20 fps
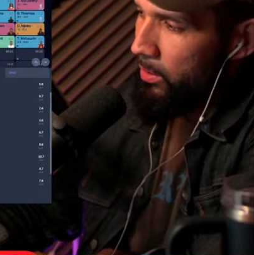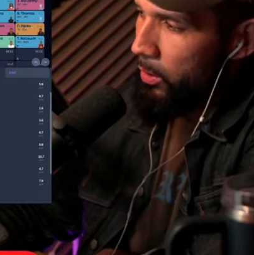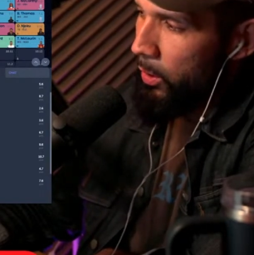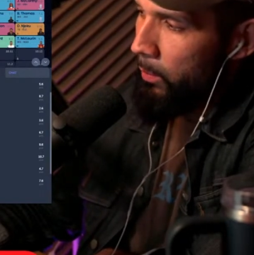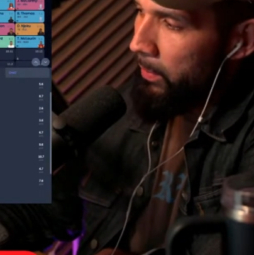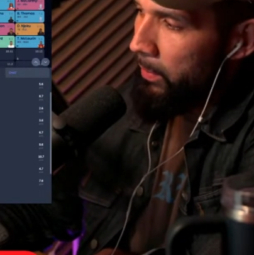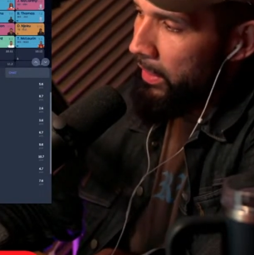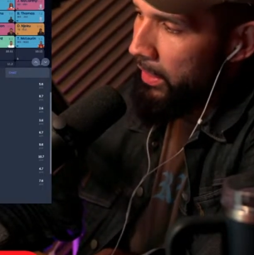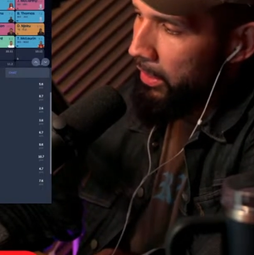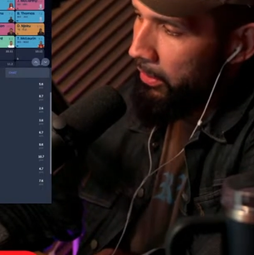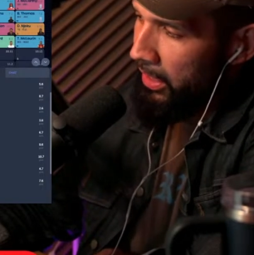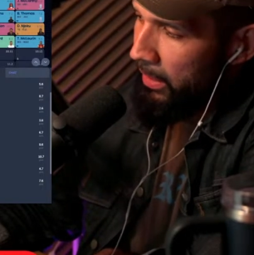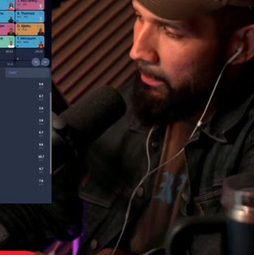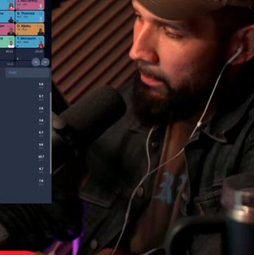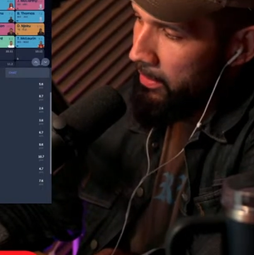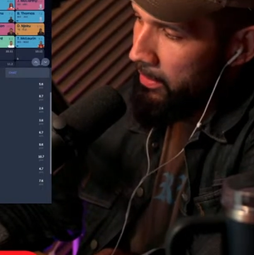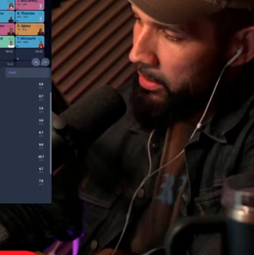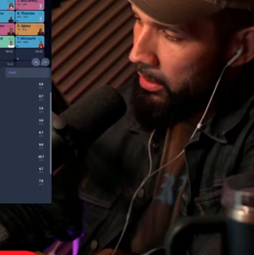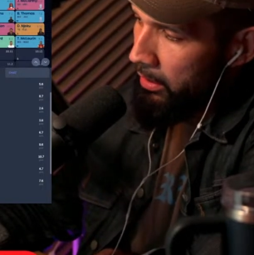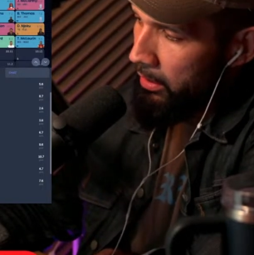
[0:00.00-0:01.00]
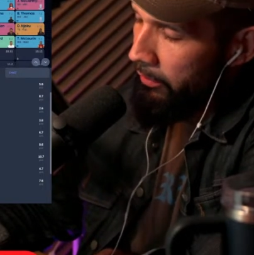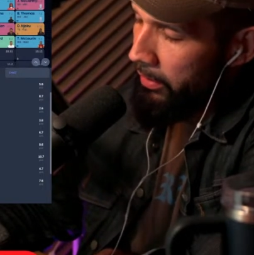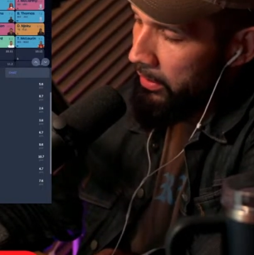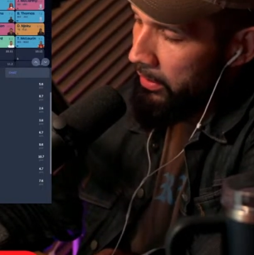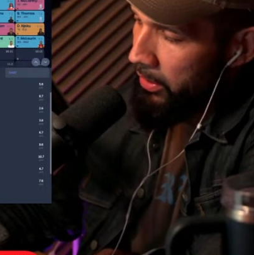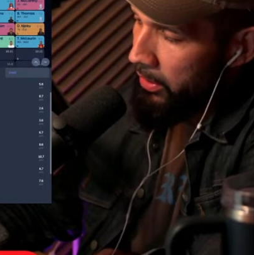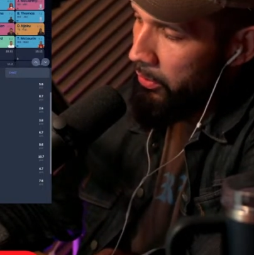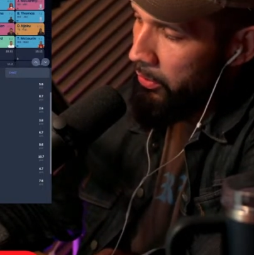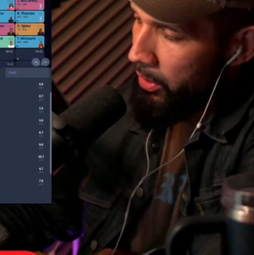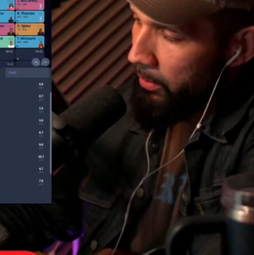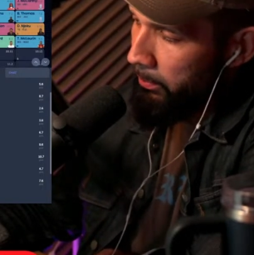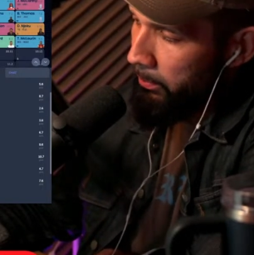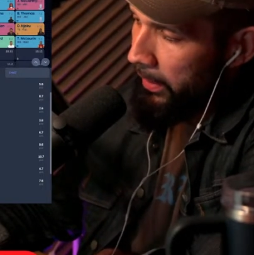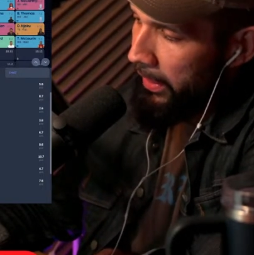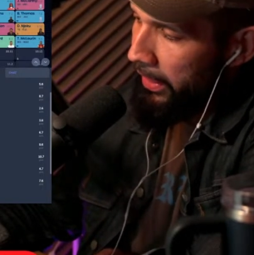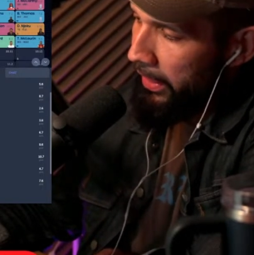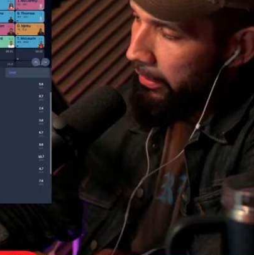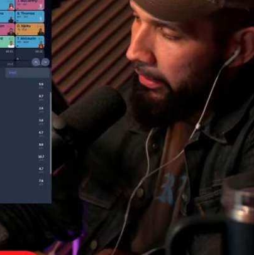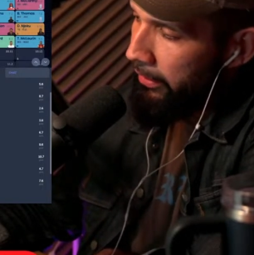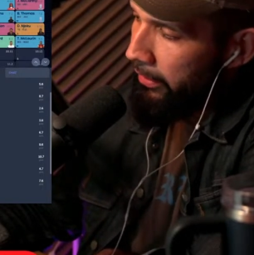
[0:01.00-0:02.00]
a little bit here, get myself another young
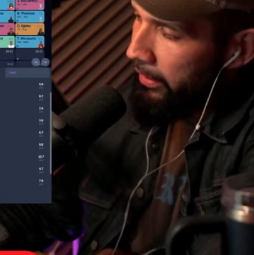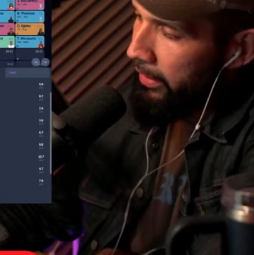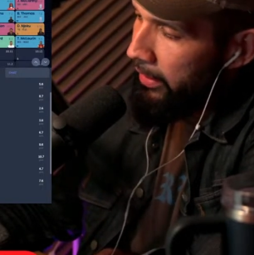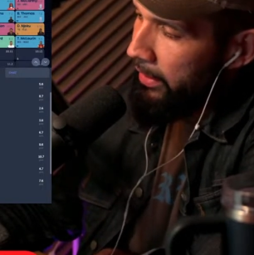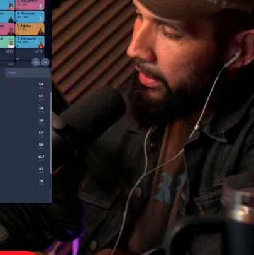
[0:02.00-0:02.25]
player.